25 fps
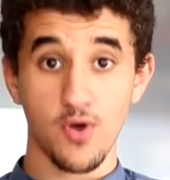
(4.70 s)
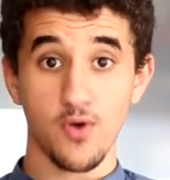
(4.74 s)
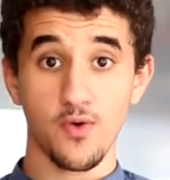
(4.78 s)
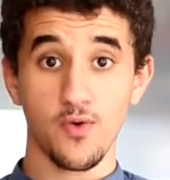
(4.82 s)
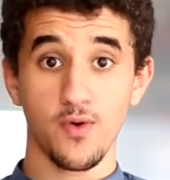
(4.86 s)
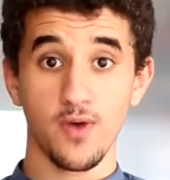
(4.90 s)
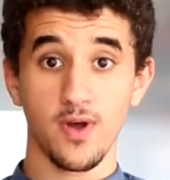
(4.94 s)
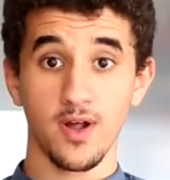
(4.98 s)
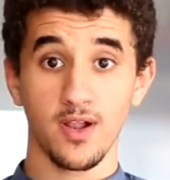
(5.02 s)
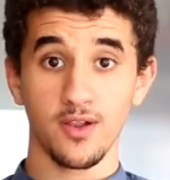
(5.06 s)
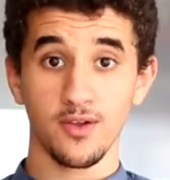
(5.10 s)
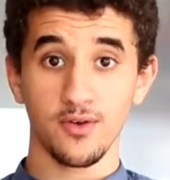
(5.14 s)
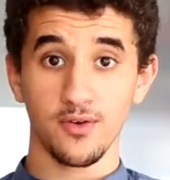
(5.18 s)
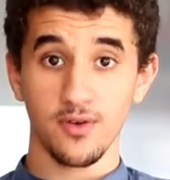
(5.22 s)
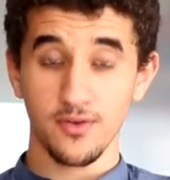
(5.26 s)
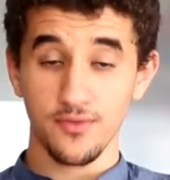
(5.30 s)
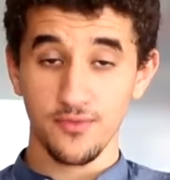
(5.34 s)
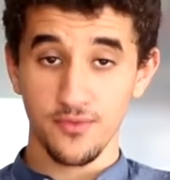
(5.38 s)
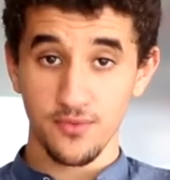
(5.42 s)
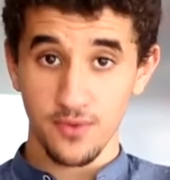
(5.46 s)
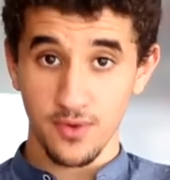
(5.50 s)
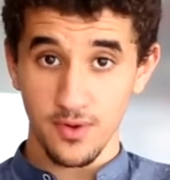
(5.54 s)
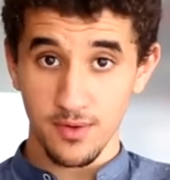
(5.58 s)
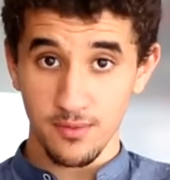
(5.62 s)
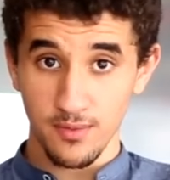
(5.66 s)
So hello
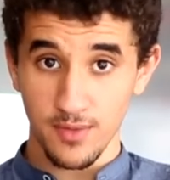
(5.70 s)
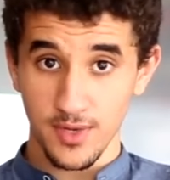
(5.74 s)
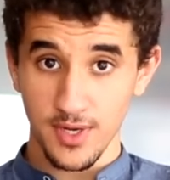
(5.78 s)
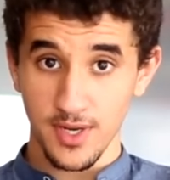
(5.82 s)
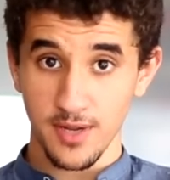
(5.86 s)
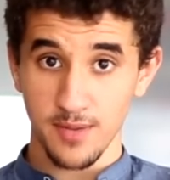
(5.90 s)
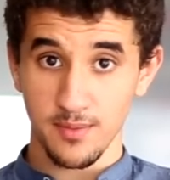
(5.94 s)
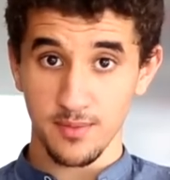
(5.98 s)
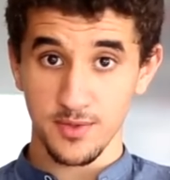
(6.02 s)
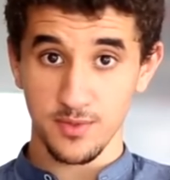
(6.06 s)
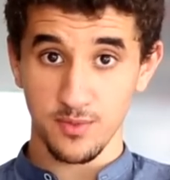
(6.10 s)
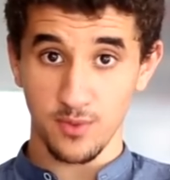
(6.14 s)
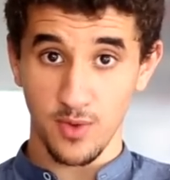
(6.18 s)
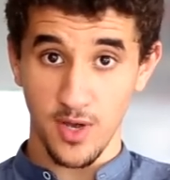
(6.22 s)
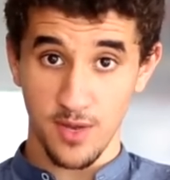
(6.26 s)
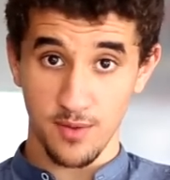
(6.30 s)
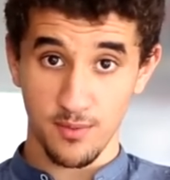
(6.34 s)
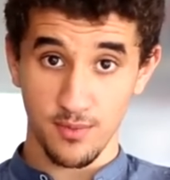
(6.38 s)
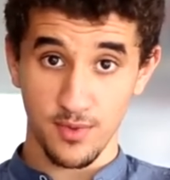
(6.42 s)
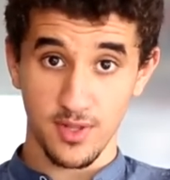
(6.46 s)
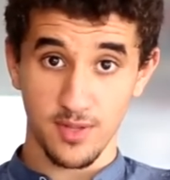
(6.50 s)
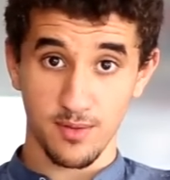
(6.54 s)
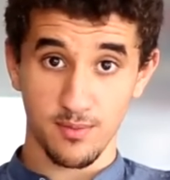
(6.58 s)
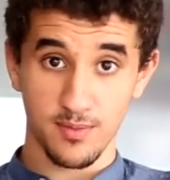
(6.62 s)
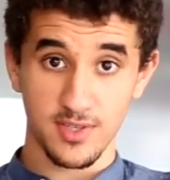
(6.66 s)
everyone, my name is
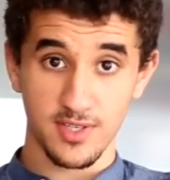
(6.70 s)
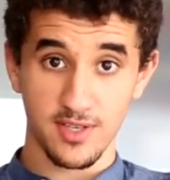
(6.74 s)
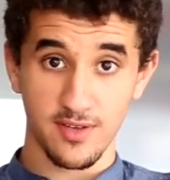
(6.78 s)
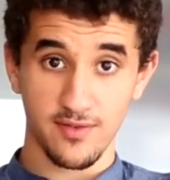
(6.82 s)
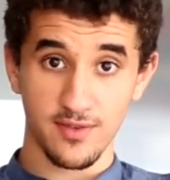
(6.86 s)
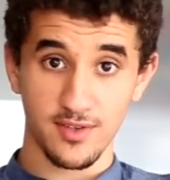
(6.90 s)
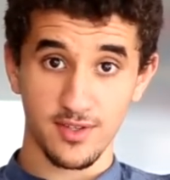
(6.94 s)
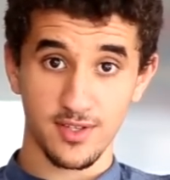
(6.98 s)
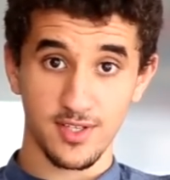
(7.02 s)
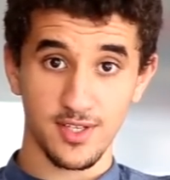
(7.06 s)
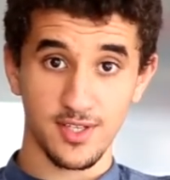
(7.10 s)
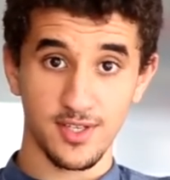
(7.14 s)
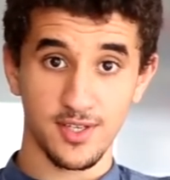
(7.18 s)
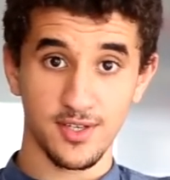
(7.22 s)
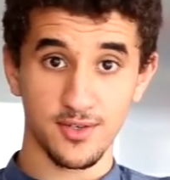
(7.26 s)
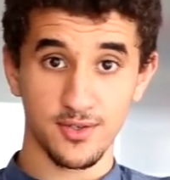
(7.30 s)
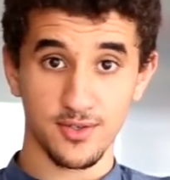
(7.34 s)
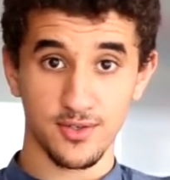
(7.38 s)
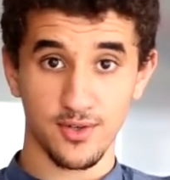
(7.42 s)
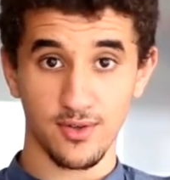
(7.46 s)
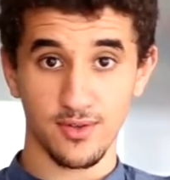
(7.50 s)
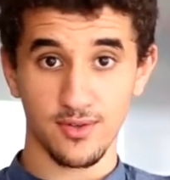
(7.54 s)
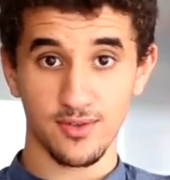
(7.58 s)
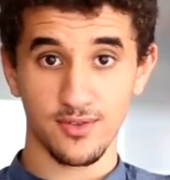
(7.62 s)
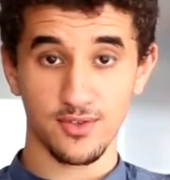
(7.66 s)
Mohammed, I'm a 17
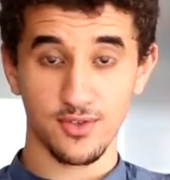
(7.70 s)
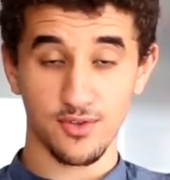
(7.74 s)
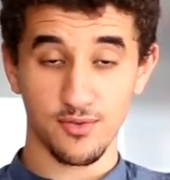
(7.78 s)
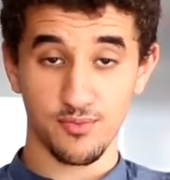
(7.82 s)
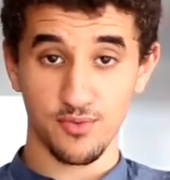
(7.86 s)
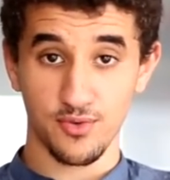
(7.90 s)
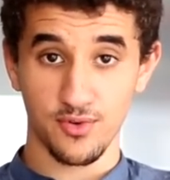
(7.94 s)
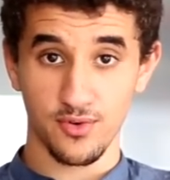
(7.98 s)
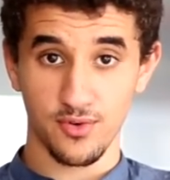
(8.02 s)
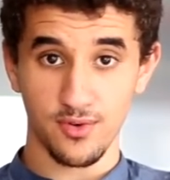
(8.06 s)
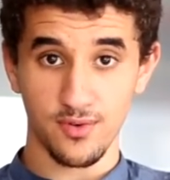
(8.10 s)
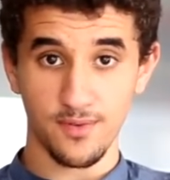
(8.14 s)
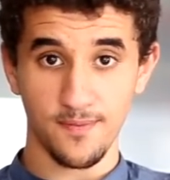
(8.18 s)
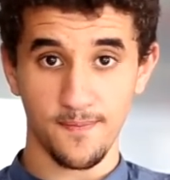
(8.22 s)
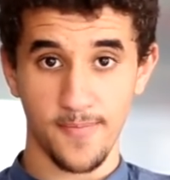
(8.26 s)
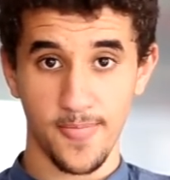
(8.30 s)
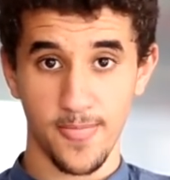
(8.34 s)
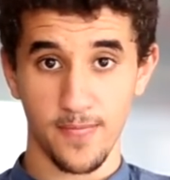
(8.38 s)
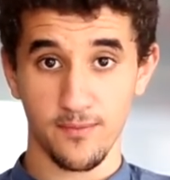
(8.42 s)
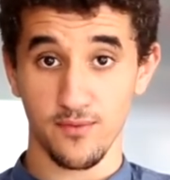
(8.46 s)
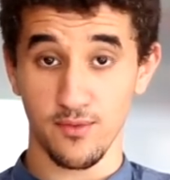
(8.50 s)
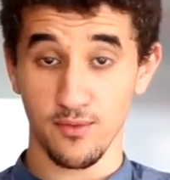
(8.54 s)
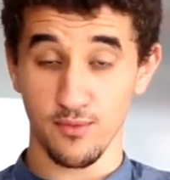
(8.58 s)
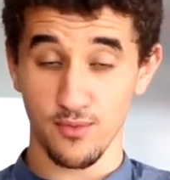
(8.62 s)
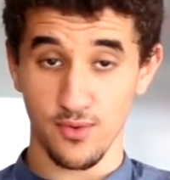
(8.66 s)
years old entrepreneur
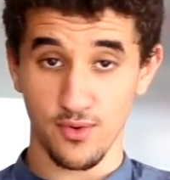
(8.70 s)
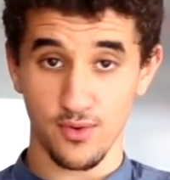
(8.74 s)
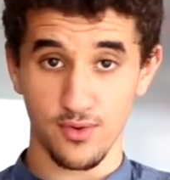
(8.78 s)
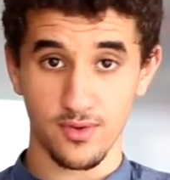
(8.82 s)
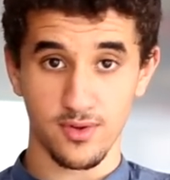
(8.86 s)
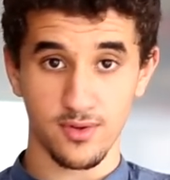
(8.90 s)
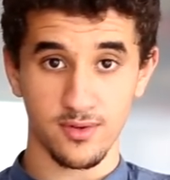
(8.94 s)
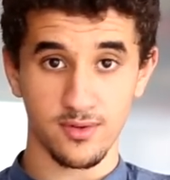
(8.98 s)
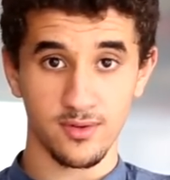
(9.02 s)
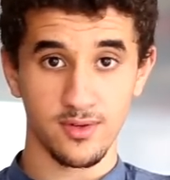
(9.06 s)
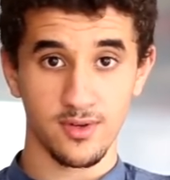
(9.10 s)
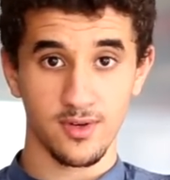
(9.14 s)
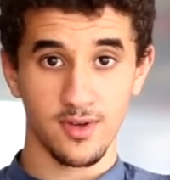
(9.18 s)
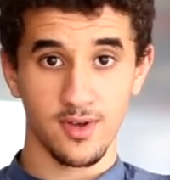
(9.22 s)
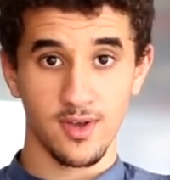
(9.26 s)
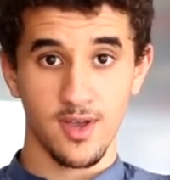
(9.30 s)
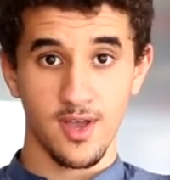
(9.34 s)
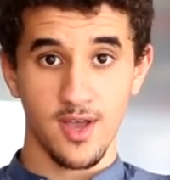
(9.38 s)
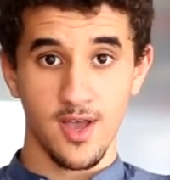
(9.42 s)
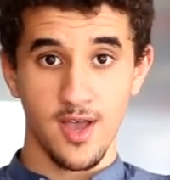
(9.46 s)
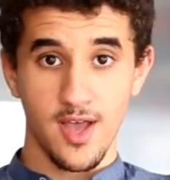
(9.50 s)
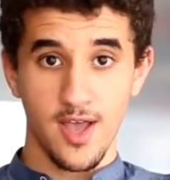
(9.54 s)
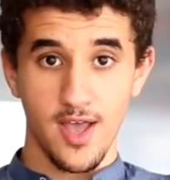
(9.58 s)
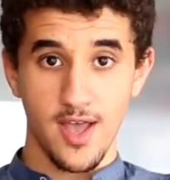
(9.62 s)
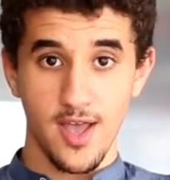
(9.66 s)
from Morocco
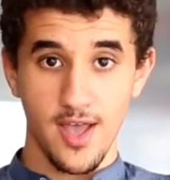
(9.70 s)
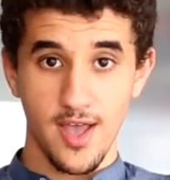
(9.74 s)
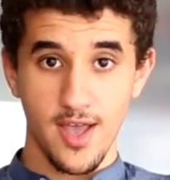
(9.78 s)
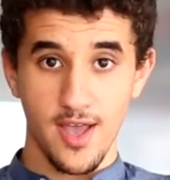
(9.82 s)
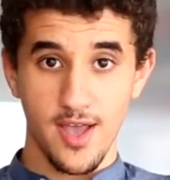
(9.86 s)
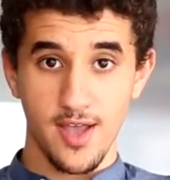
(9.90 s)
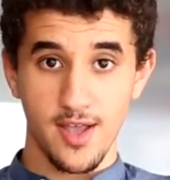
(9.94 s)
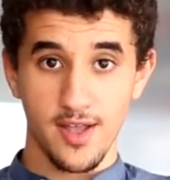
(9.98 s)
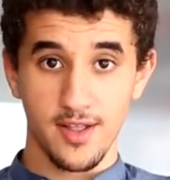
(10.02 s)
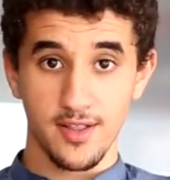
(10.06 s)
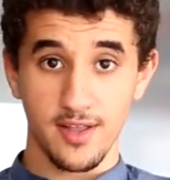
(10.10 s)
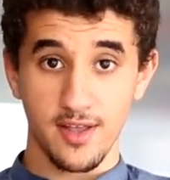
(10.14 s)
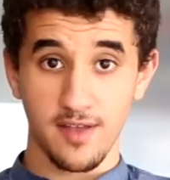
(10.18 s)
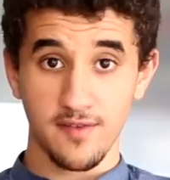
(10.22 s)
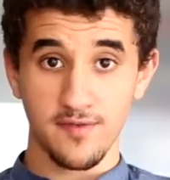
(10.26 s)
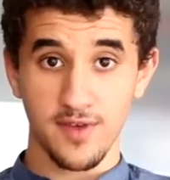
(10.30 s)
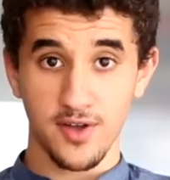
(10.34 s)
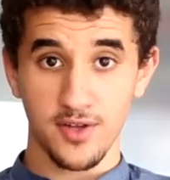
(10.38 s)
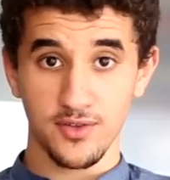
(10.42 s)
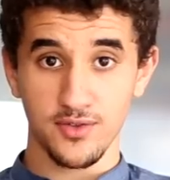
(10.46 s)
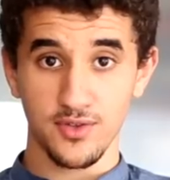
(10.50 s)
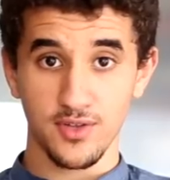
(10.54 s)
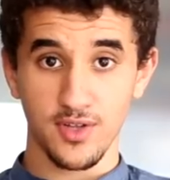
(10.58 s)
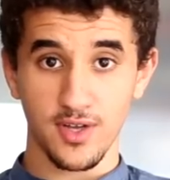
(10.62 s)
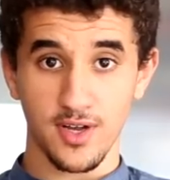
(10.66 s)
and I
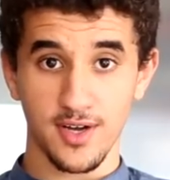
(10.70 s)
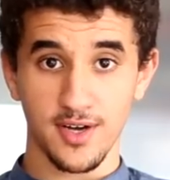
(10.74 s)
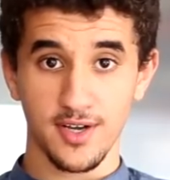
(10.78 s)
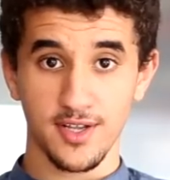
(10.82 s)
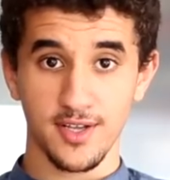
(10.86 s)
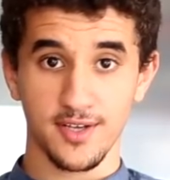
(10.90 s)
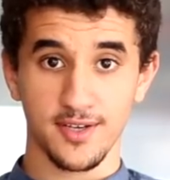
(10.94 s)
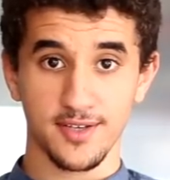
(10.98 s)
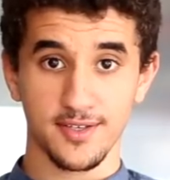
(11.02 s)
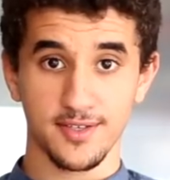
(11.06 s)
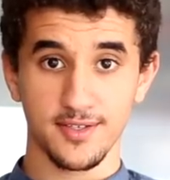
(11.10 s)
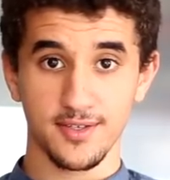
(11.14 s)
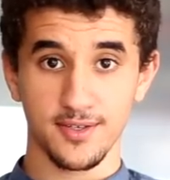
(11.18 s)
founded Quarya.